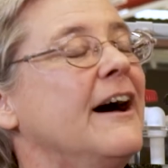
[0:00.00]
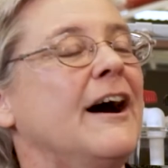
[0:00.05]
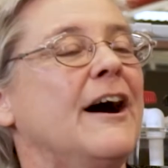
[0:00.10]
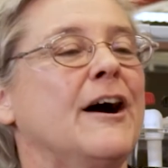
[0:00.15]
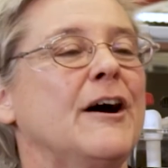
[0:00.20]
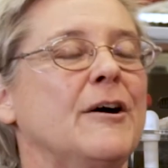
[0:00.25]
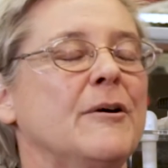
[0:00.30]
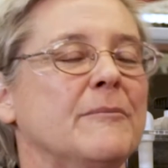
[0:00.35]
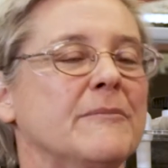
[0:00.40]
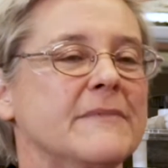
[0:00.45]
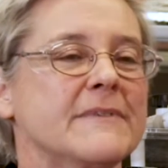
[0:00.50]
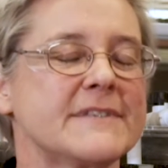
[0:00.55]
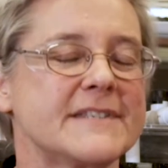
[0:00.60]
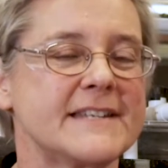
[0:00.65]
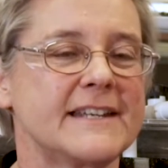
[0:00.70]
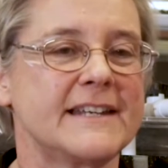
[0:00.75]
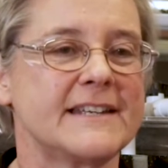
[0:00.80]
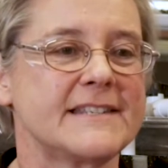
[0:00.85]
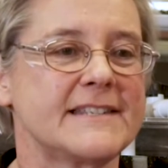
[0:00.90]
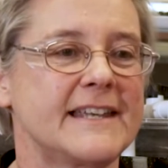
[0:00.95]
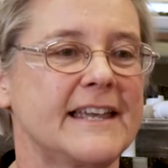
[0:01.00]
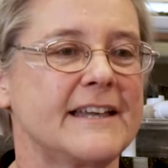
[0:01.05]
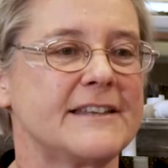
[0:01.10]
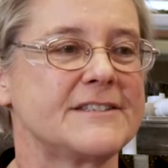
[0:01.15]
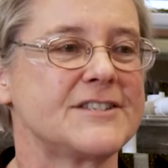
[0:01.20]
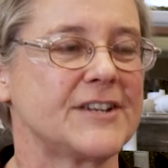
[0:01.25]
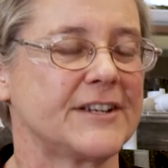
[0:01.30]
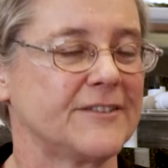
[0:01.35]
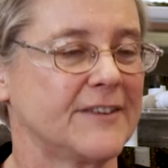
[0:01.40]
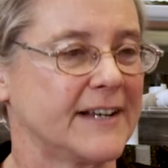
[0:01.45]
CDC
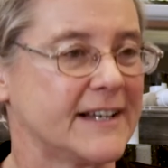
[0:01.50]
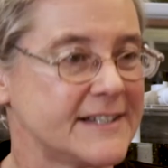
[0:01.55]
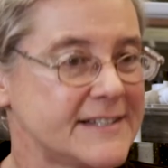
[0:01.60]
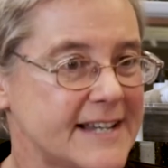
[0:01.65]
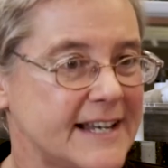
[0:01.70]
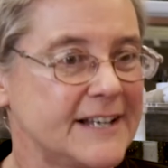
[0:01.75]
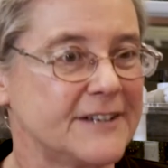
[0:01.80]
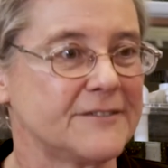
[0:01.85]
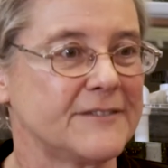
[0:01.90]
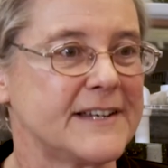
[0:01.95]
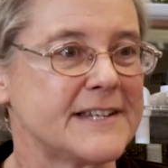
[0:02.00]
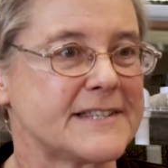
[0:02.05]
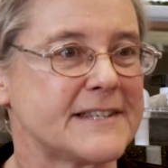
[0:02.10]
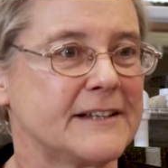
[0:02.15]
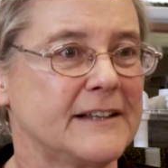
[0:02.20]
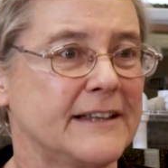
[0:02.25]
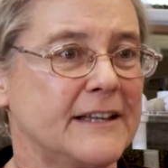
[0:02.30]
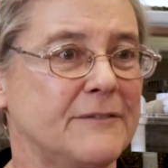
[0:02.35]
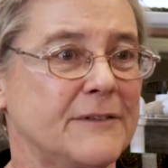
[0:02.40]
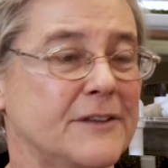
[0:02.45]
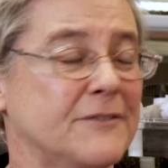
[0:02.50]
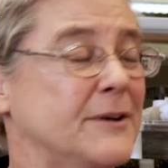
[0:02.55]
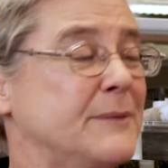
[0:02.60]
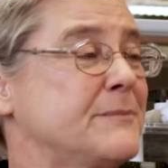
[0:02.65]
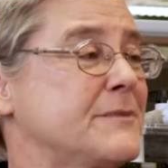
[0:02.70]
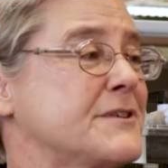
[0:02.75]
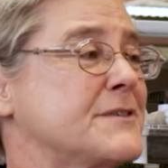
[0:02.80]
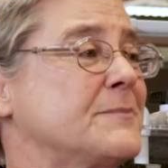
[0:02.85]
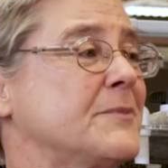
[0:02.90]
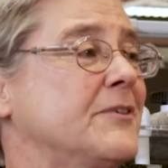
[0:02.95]
has generated data recently with
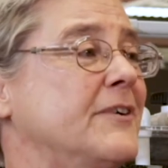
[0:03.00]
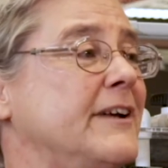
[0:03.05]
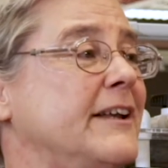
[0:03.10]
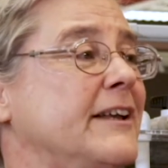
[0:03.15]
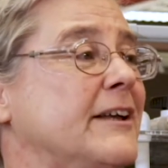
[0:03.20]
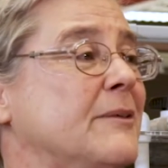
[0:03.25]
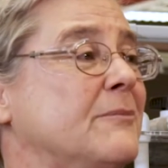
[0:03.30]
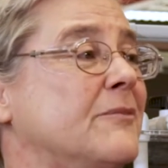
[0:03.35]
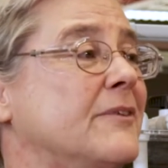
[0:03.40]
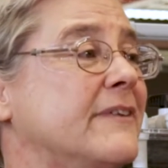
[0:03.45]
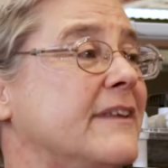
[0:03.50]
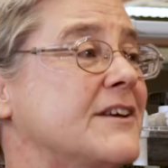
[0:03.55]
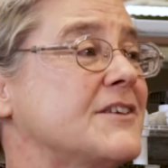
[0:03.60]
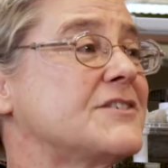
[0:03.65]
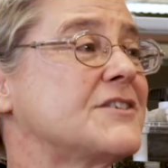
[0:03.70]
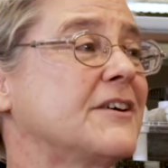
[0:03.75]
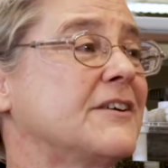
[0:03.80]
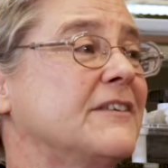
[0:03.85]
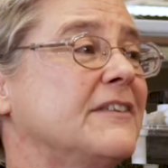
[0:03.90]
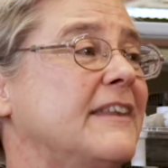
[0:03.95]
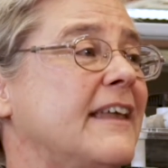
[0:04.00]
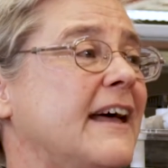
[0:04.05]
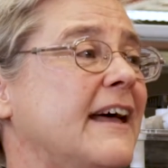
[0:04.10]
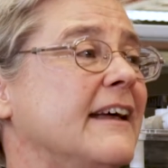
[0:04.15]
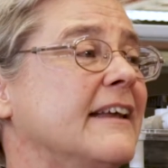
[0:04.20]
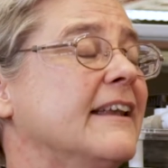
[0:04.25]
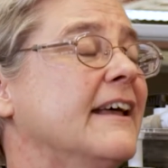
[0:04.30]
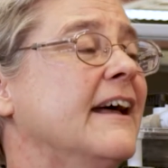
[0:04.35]
cryptosporidium where they showed that